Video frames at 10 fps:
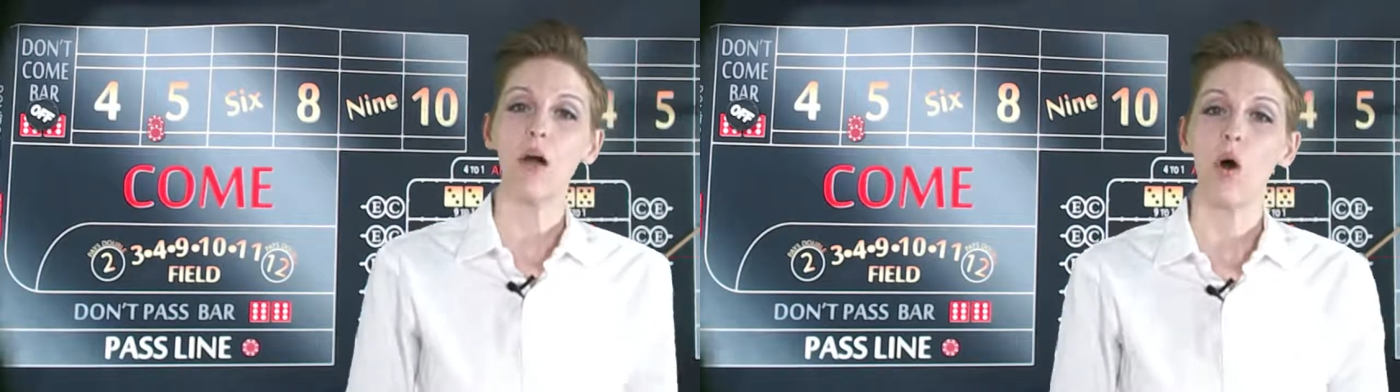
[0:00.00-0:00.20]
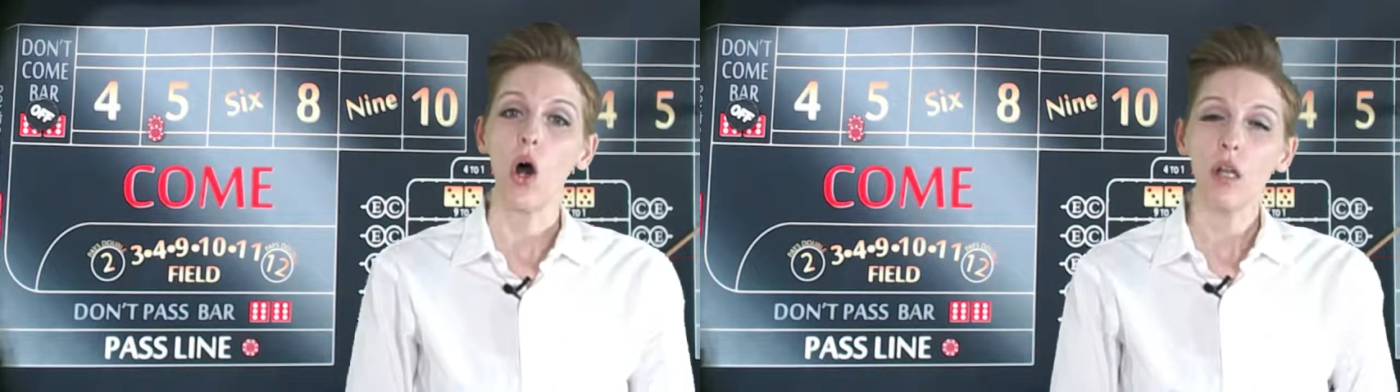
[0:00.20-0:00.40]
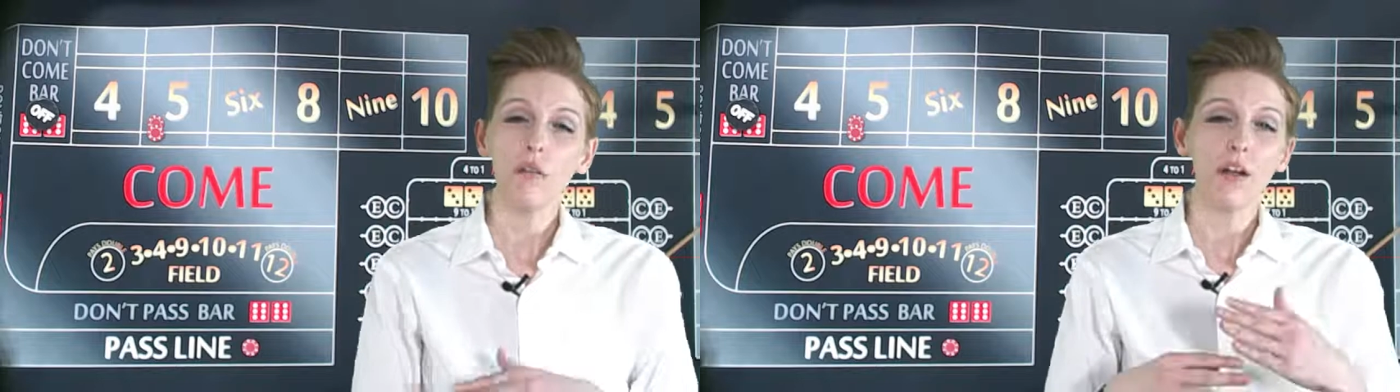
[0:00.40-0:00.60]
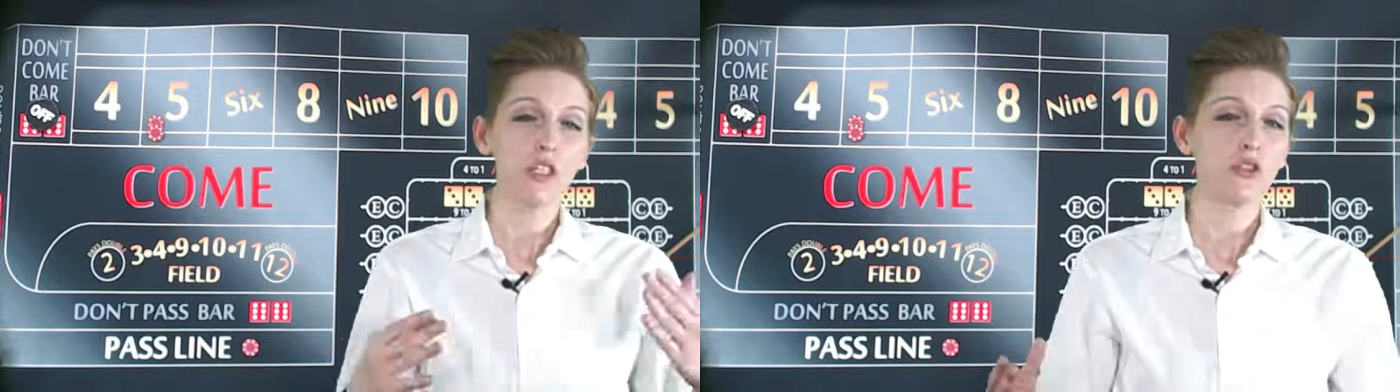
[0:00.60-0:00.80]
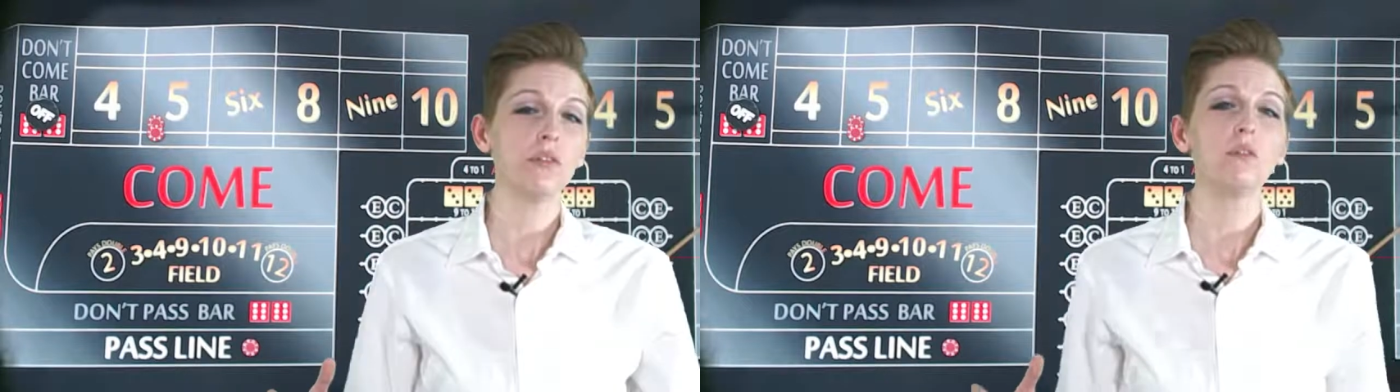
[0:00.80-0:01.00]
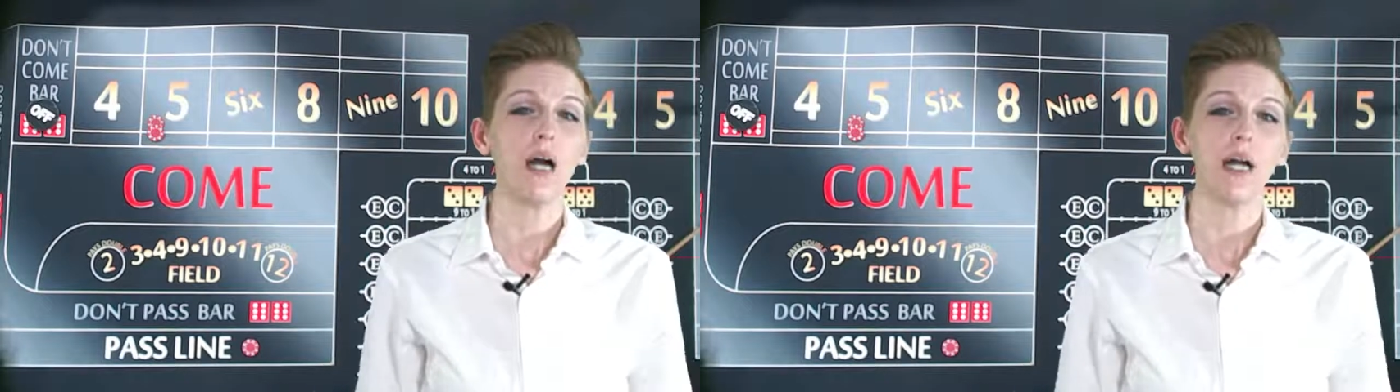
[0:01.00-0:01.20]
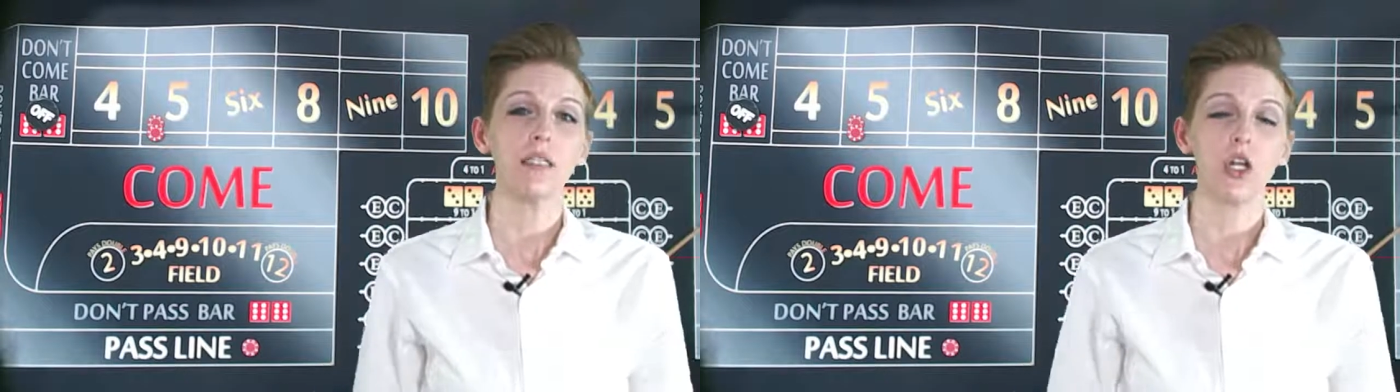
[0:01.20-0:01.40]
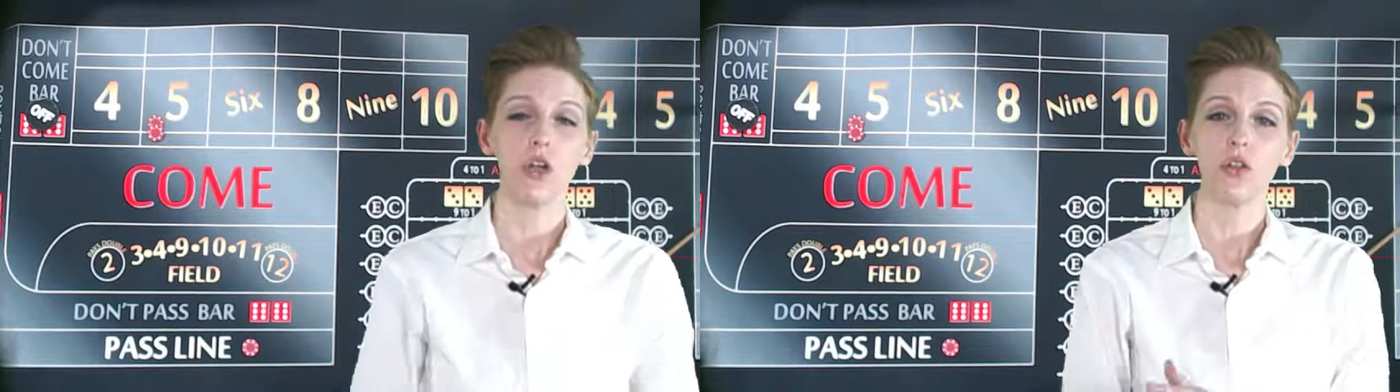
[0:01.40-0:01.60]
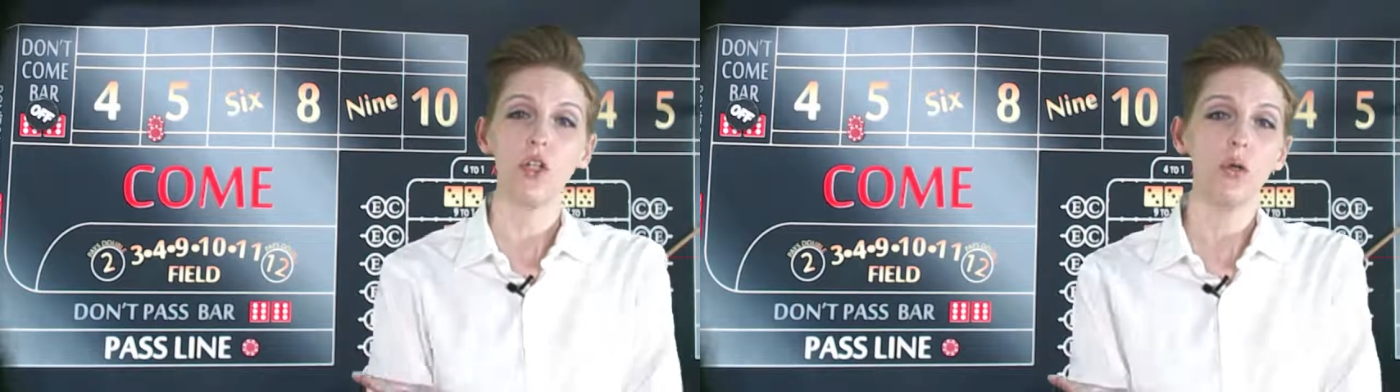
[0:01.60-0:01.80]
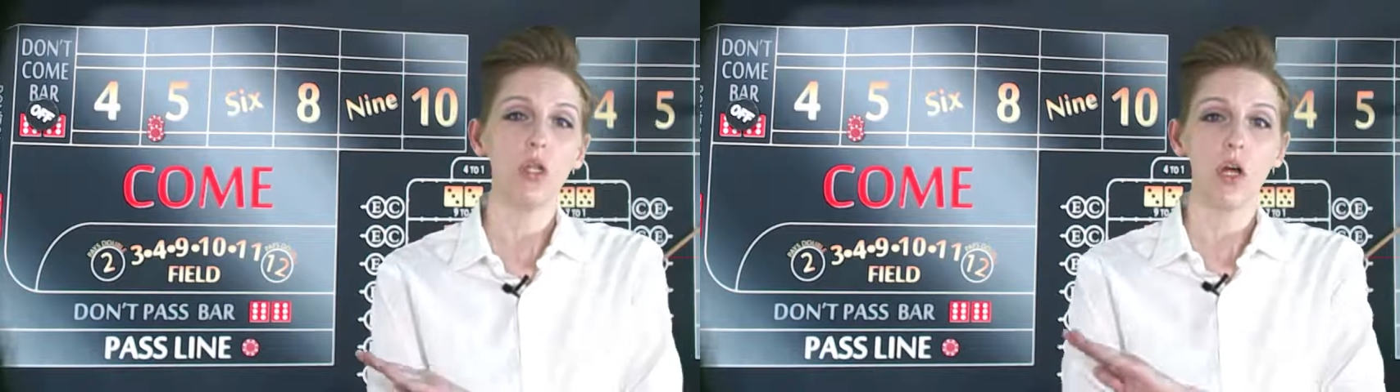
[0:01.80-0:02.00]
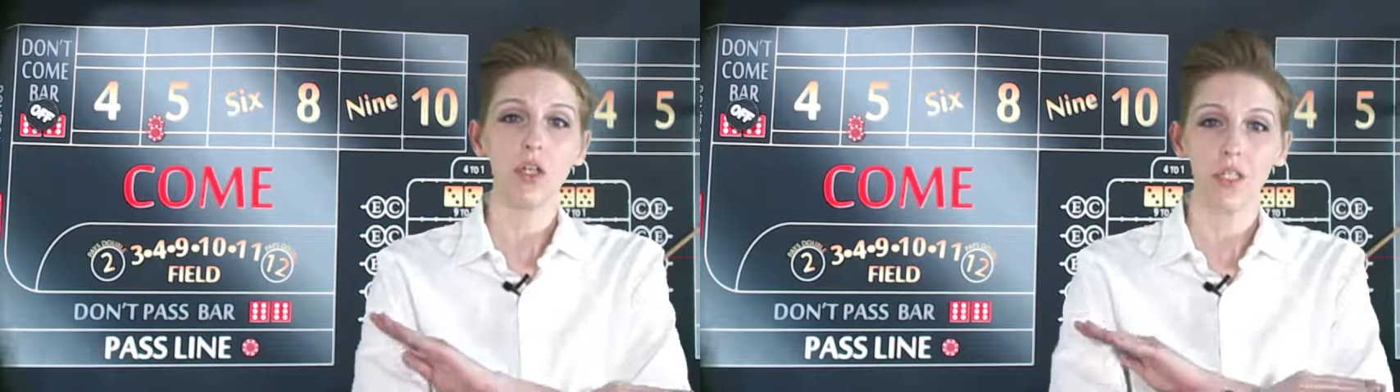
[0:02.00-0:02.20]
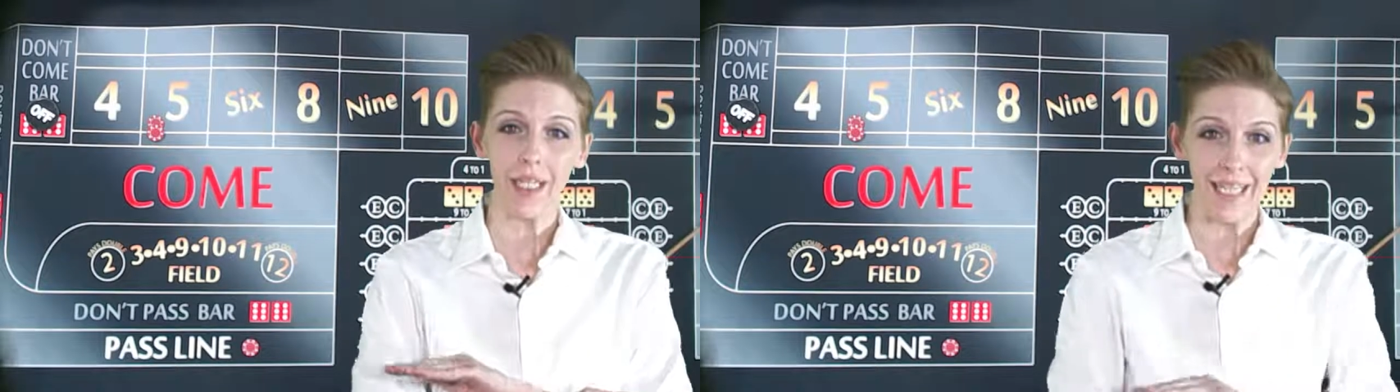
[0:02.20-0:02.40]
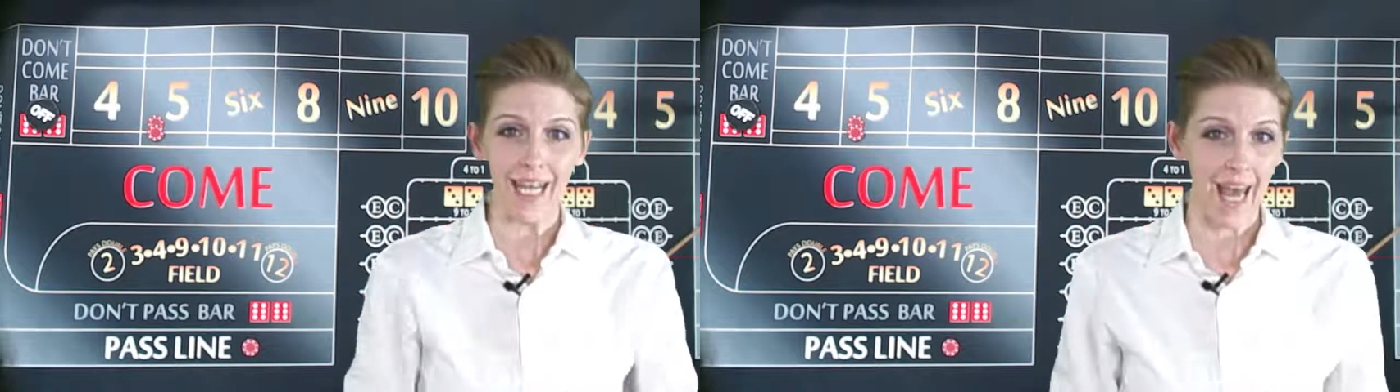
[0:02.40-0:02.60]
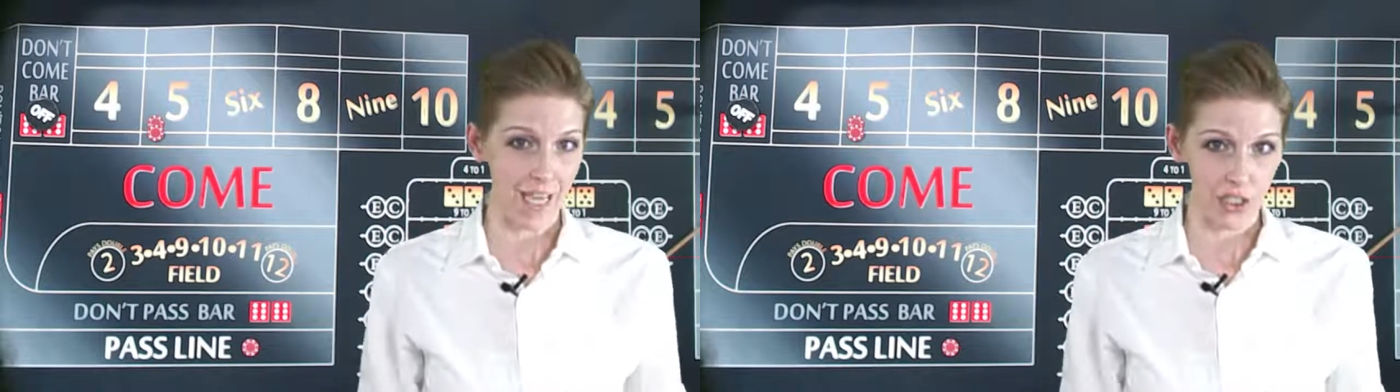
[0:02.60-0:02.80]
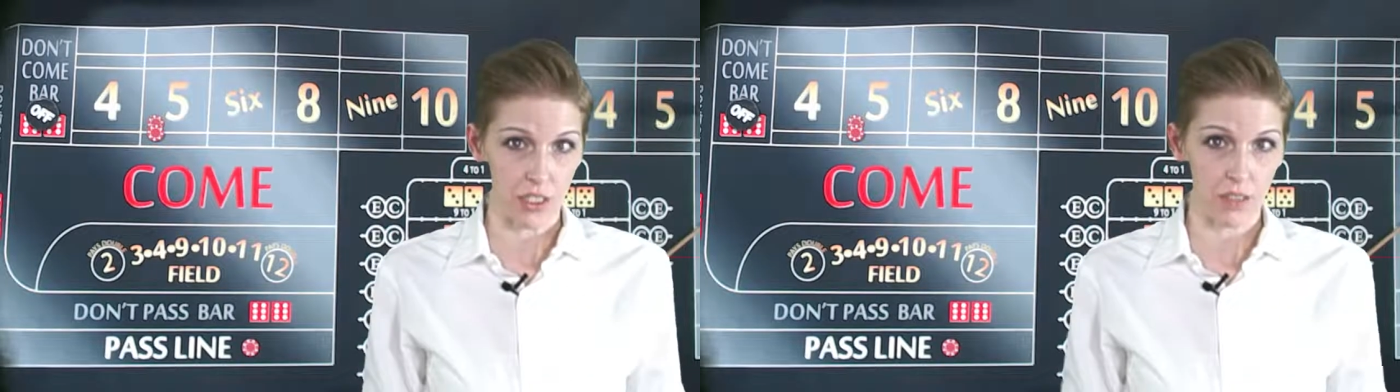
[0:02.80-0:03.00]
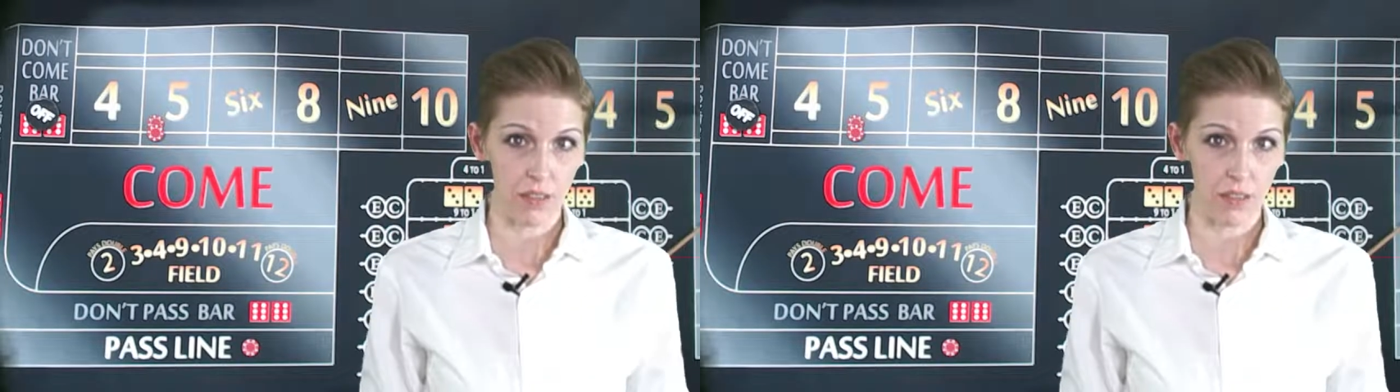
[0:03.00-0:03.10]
all of our true odds are no longer in action.